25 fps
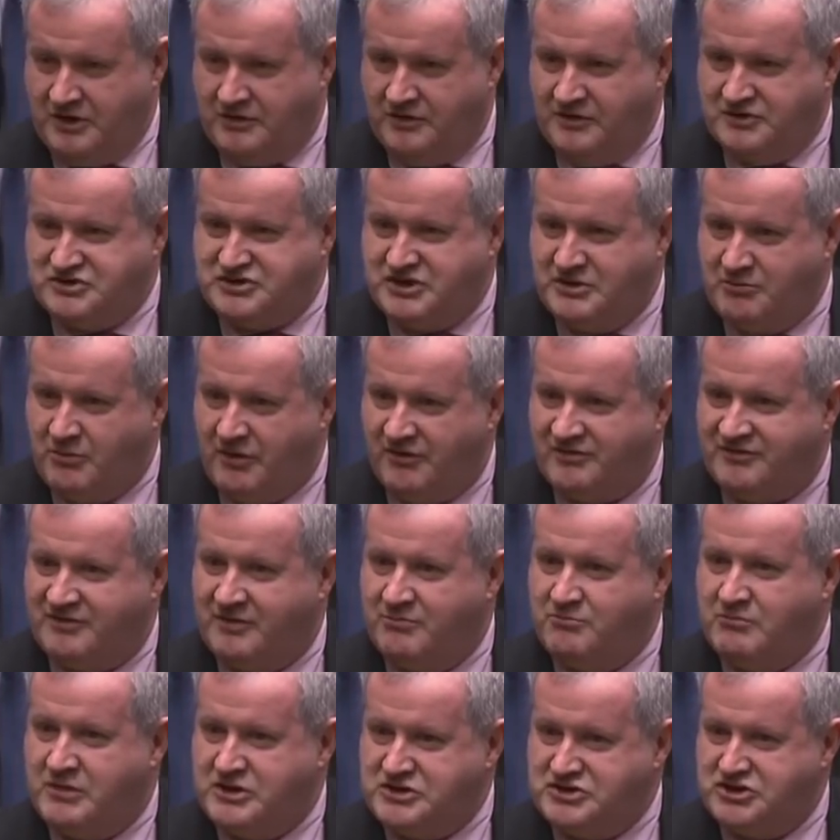that she must
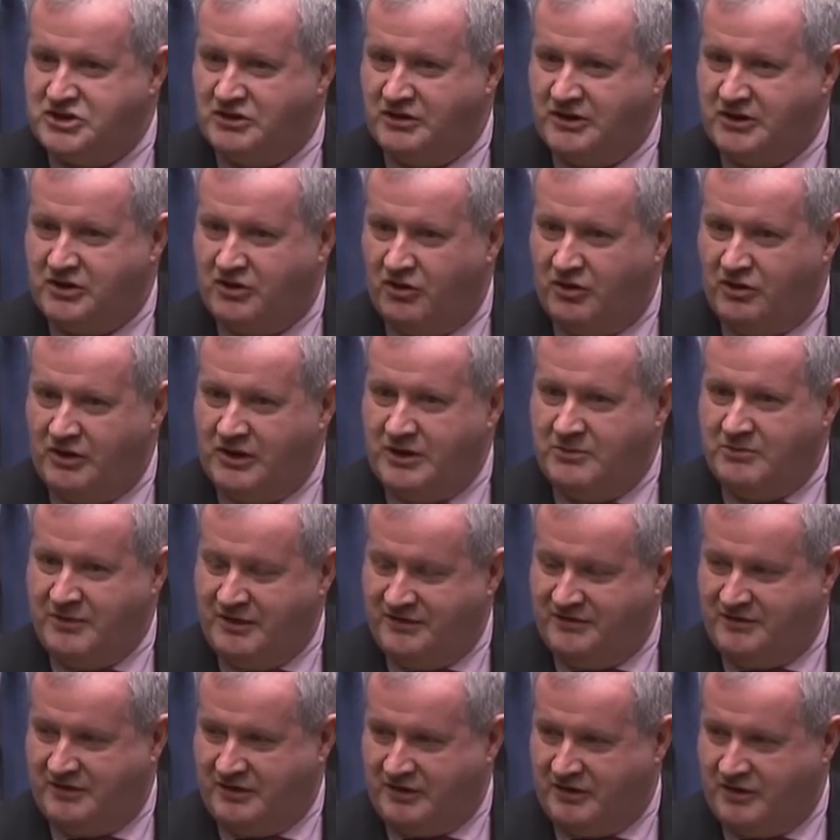immediately call a
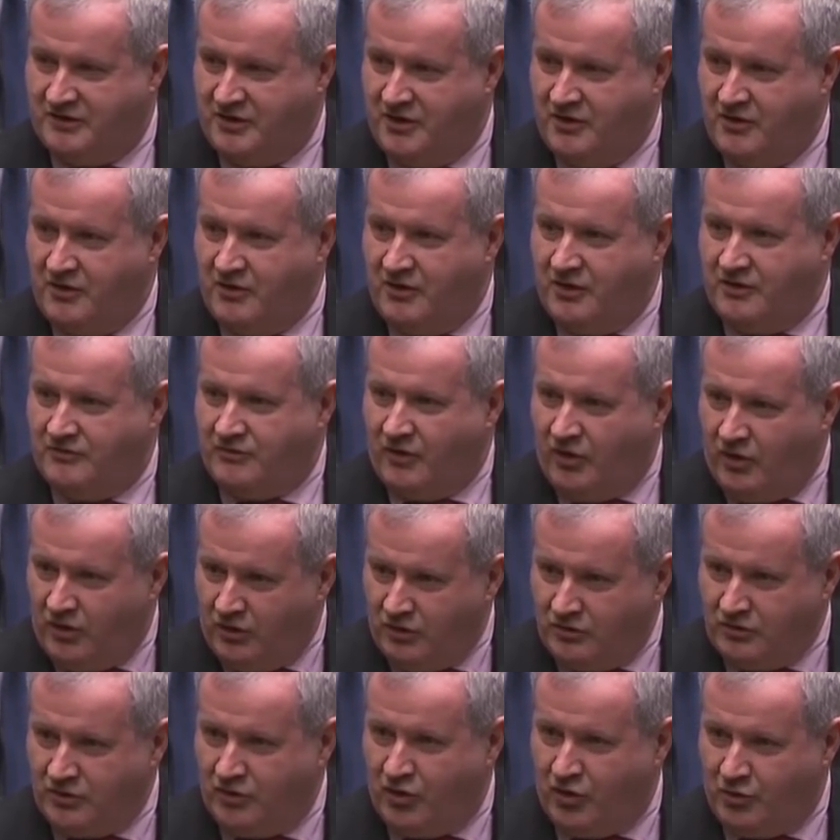meeting of
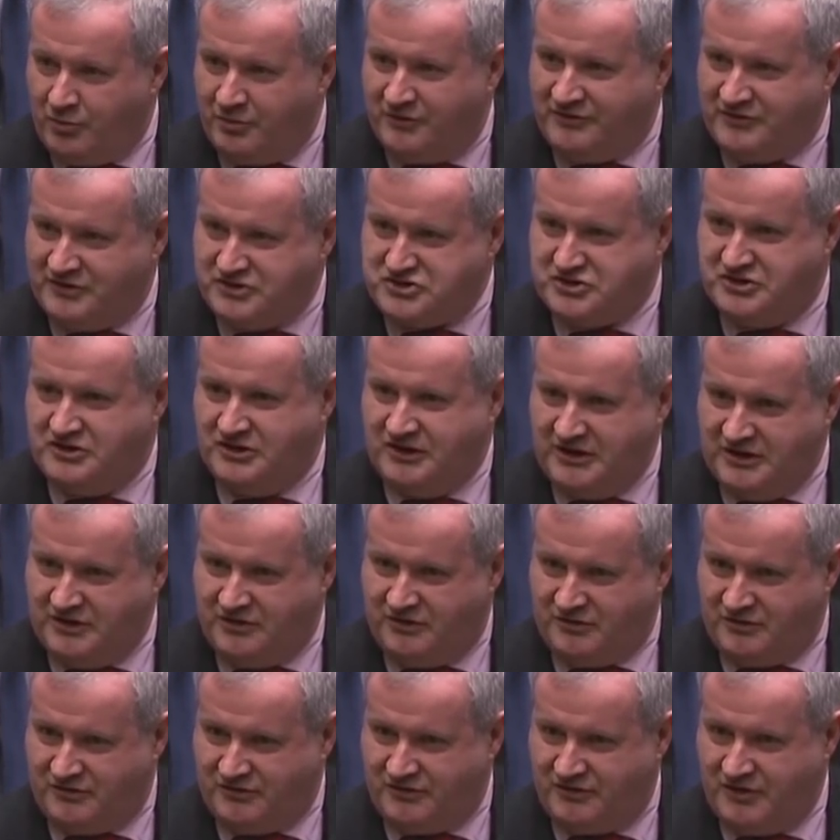all opposition
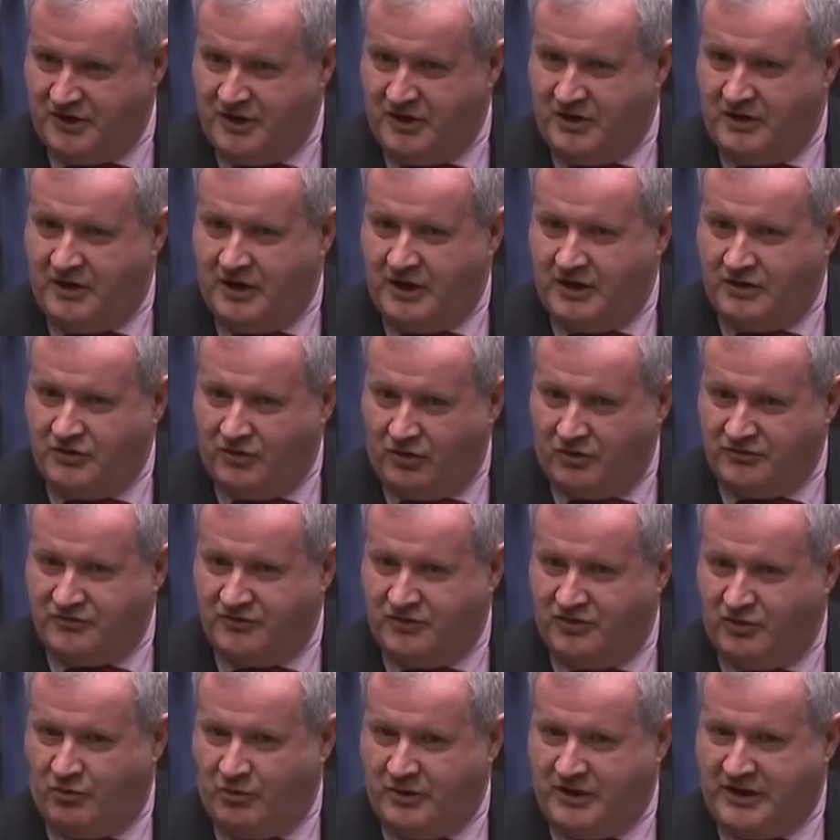leaders in
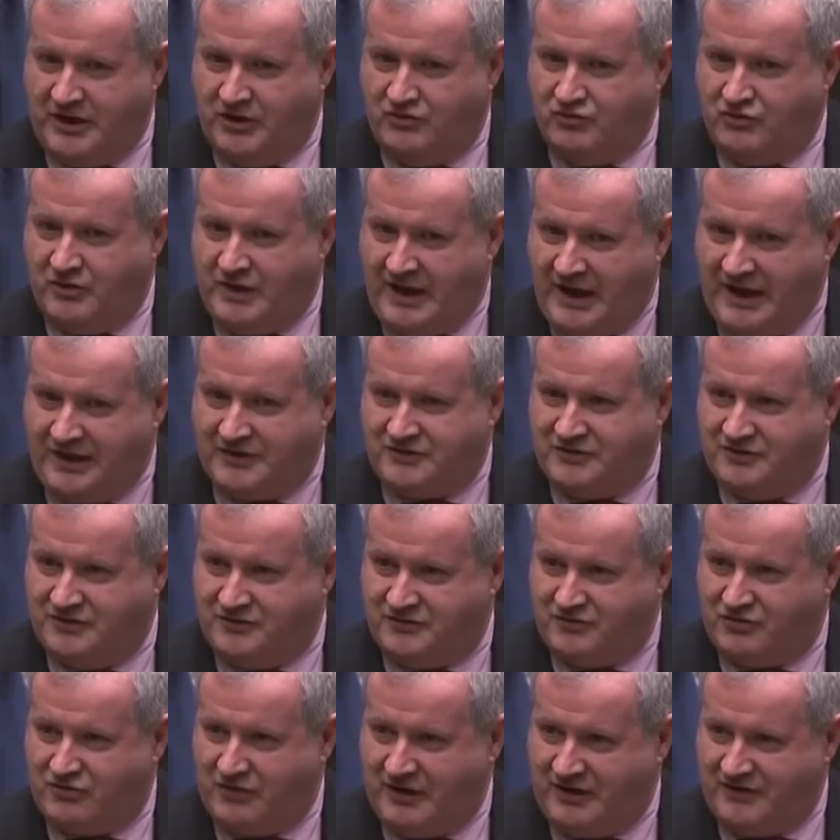order that we can react to
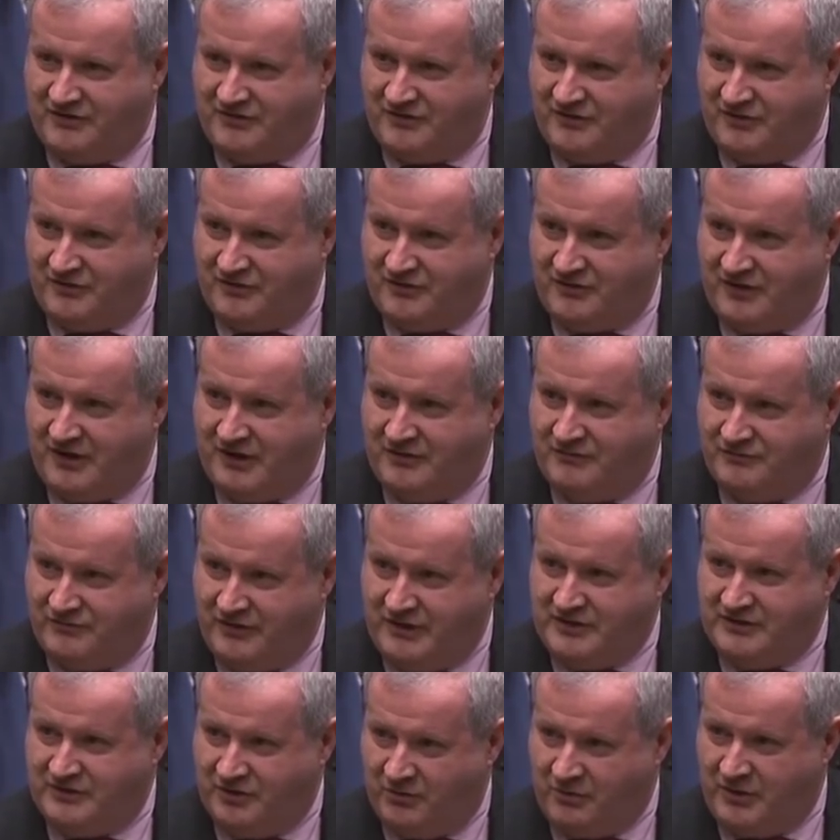this crisis and
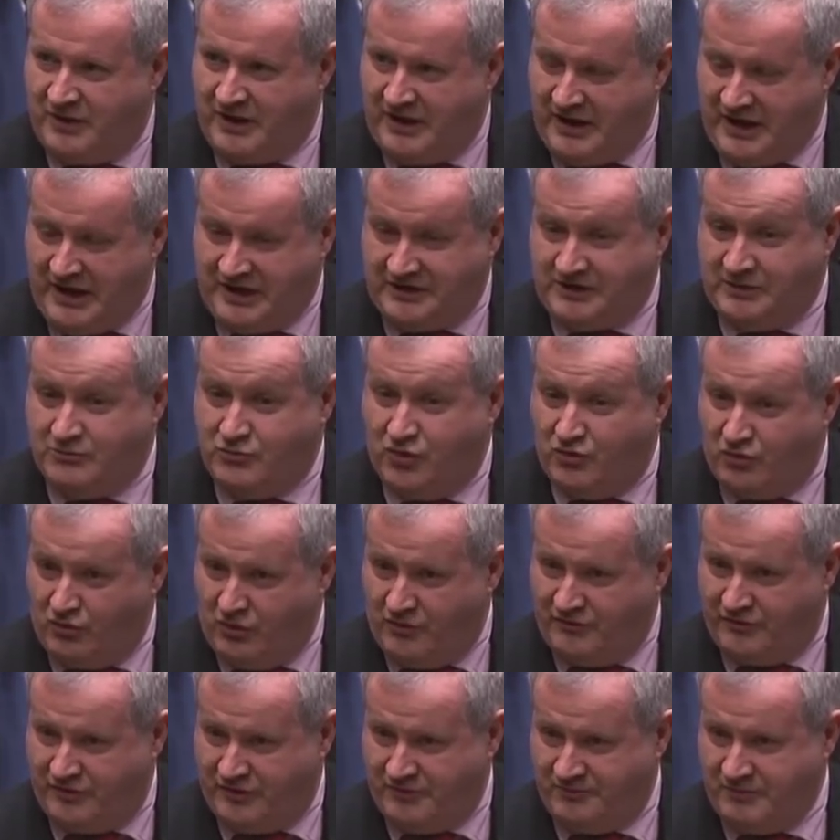find a way ahead? And
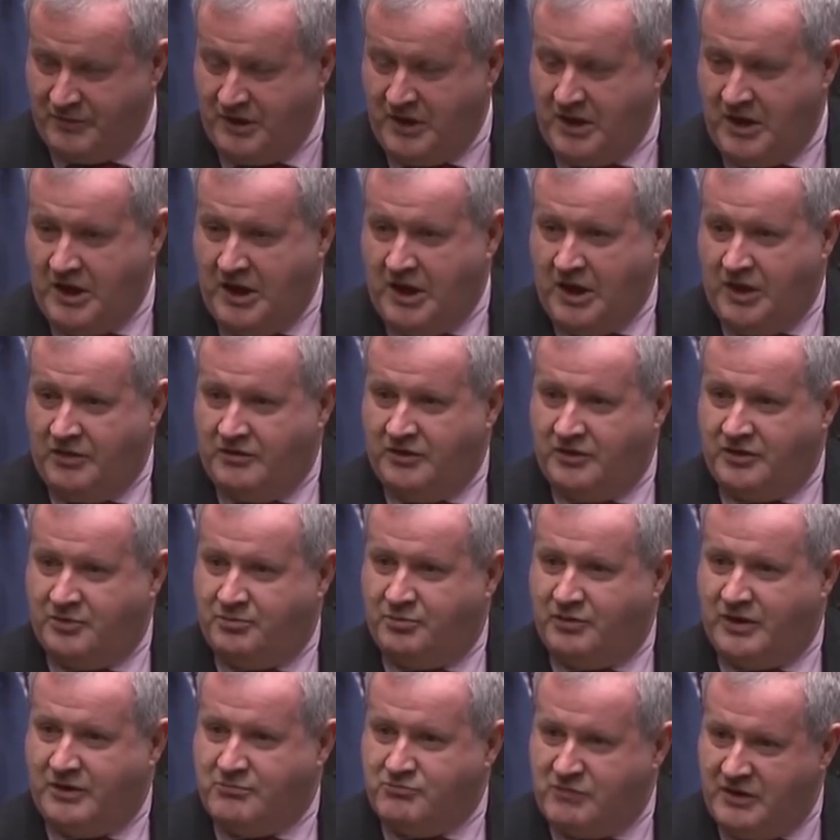moreover, that the
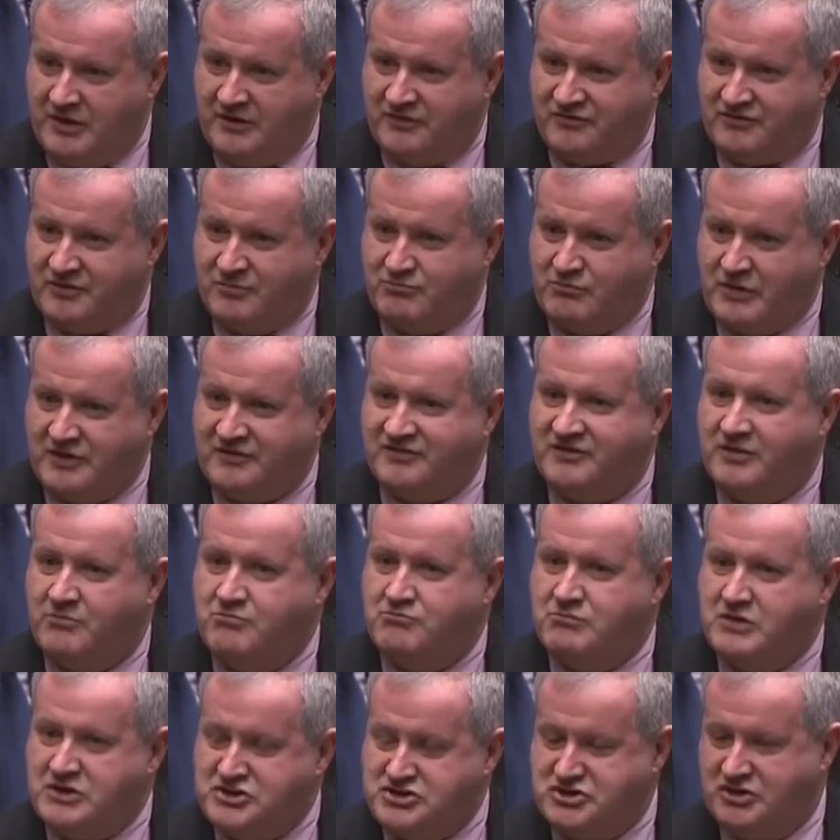Prime Minister must
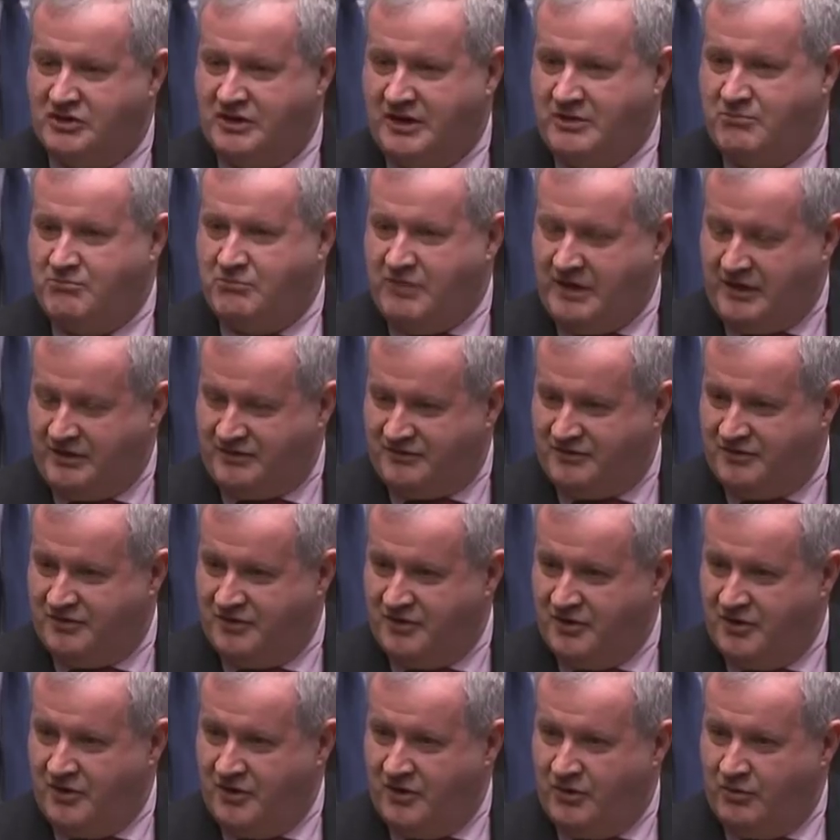immediately meet
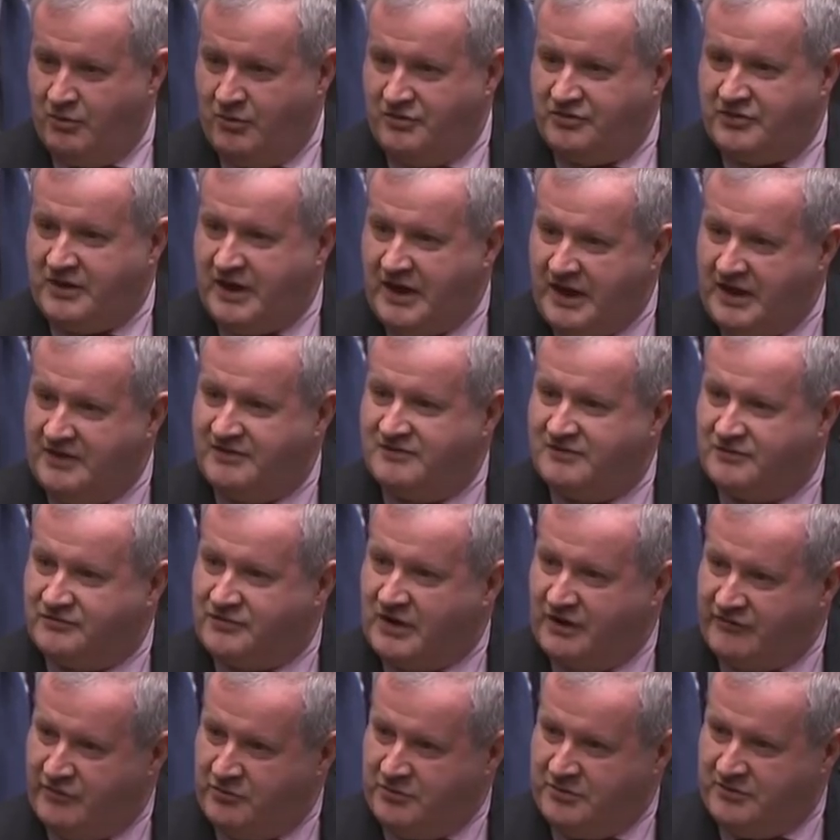with the heads of
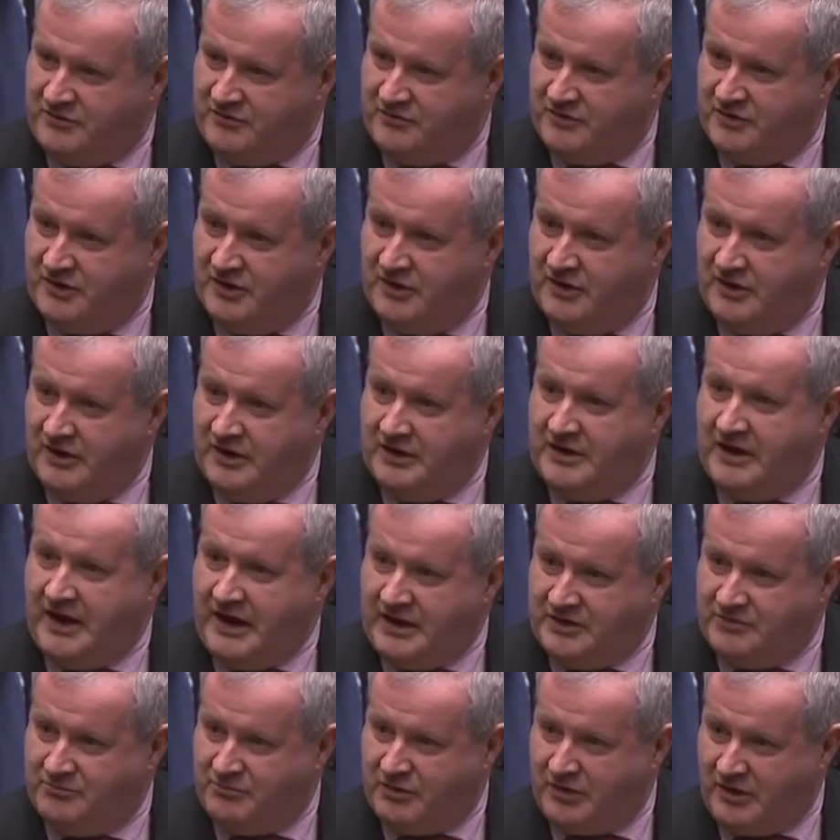government in
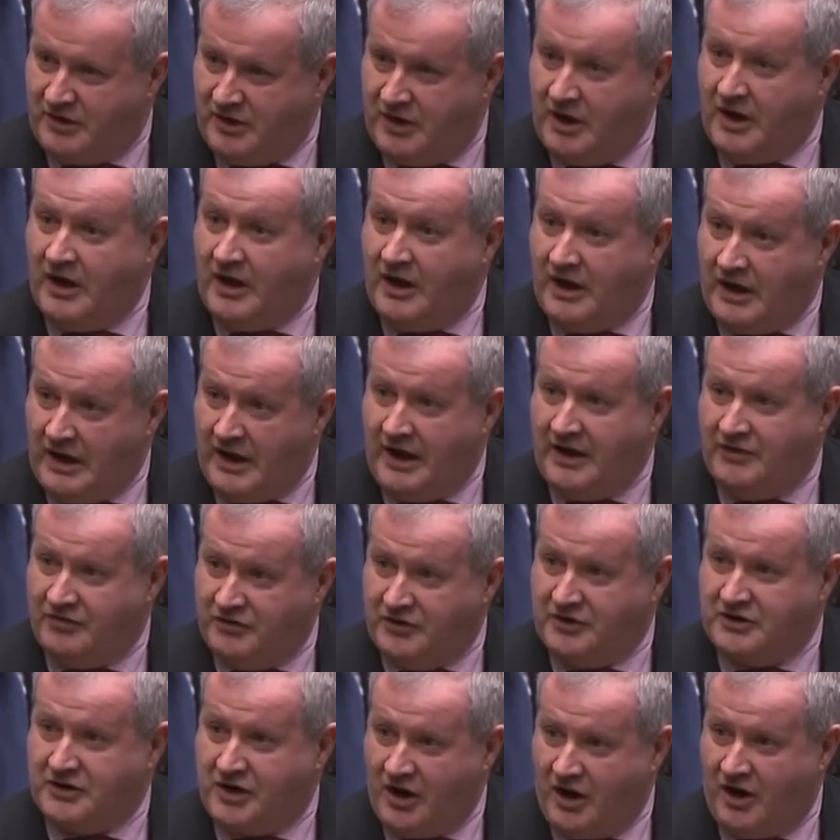Edinburgh
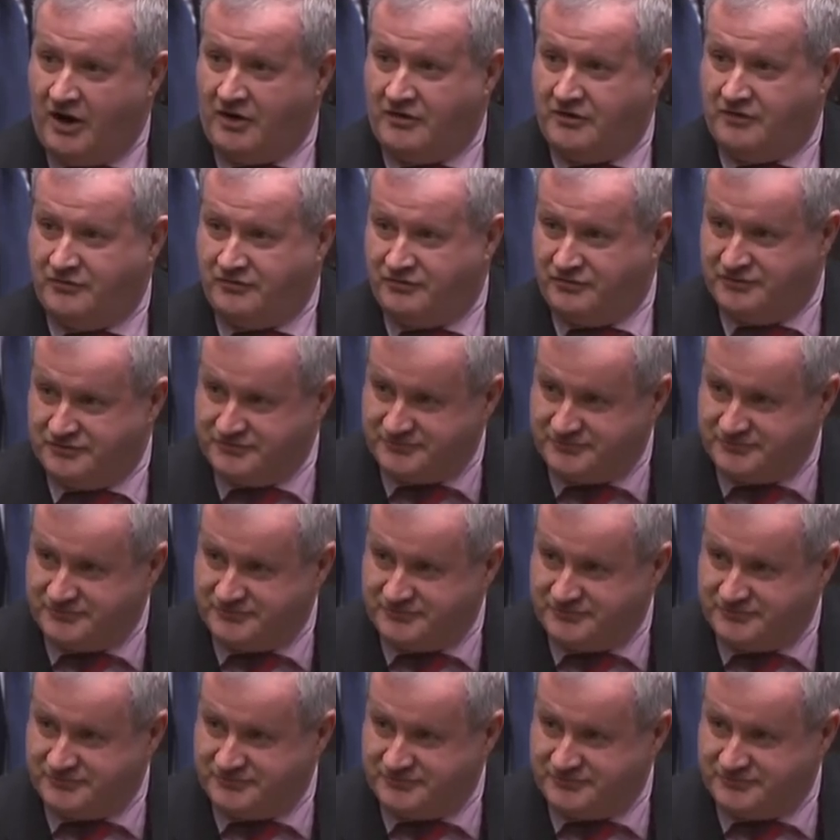and in Cardiff.